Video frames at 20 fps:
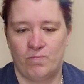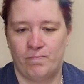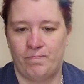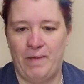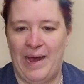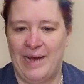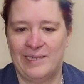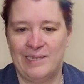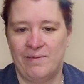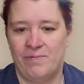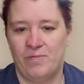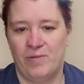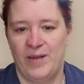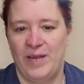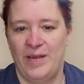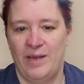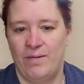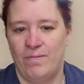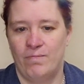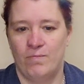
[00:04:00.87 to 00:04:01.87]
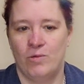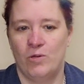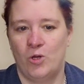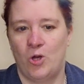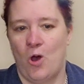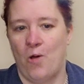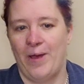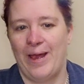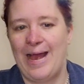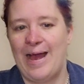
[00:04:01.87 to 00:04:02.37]
passively
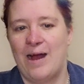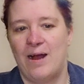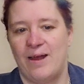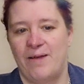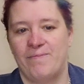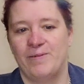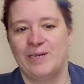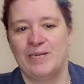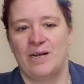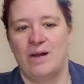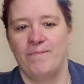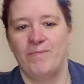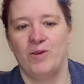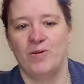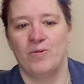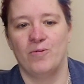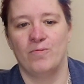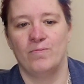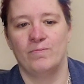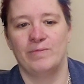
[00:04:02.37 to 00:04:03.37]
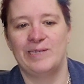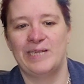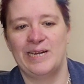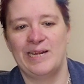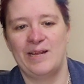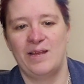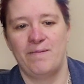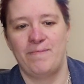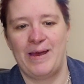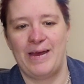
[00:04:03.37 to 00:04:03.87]
going out every time you're
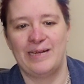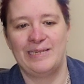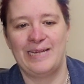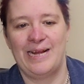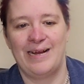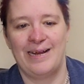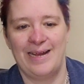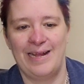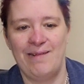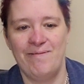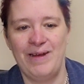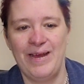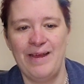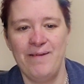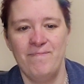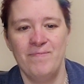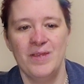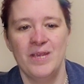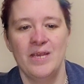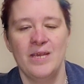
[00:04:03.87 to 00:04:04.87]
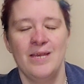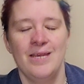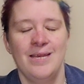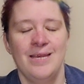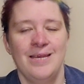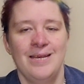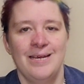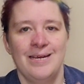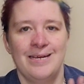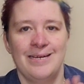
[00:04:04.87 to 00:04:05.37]
sending your pets out anyway.
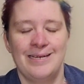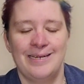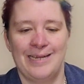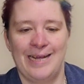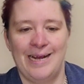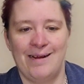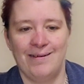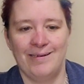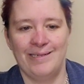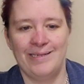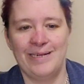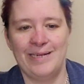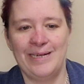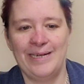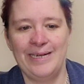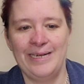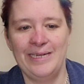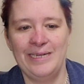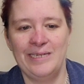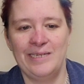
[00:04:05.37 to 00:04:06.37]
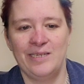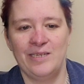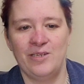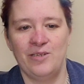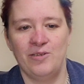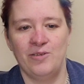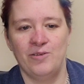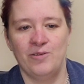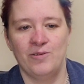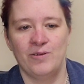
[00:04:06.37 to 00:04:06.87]
Downside,
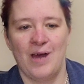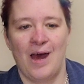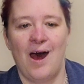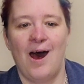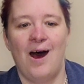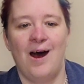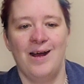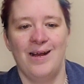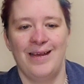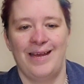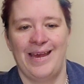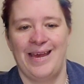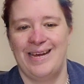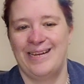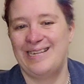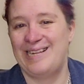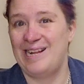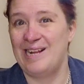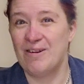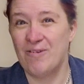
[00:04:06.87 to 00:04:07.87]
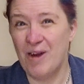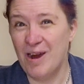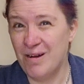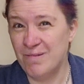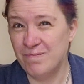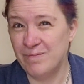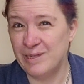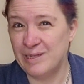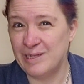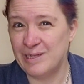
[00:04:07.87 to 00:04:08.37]
you can't get tier
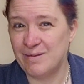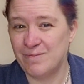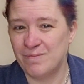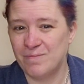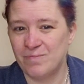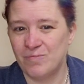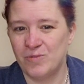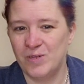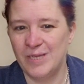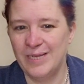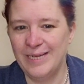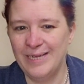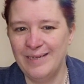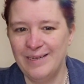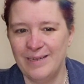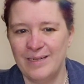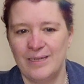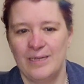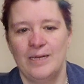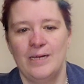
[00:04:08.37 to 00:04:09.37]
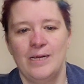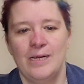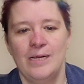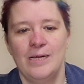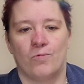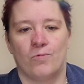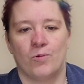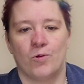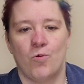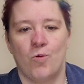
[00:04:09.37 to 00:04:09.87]
ups with it.
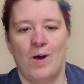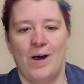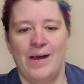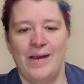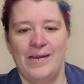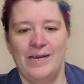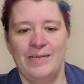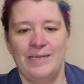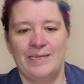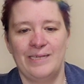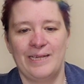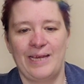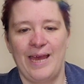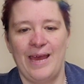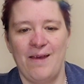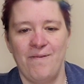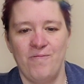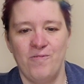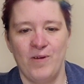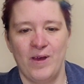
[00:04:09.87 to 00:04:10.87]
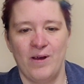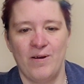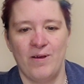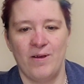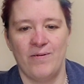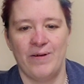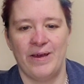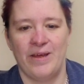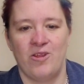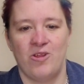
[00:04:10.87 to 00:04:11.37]
It requires careful
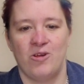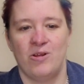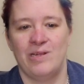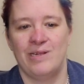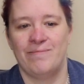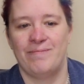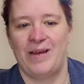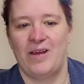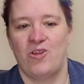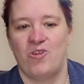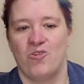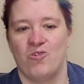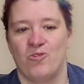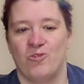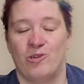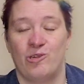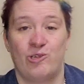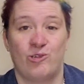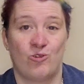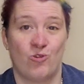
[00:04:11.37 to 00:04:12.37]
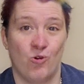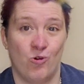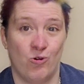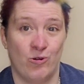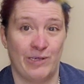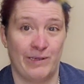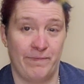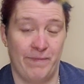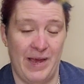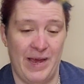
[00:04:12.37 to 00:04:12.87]
calculation to make sure the
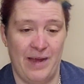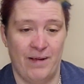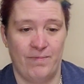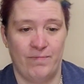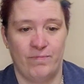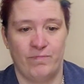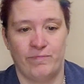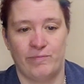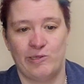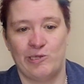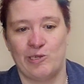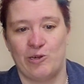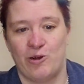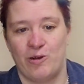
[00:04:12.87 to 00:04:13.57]
scores are met. So,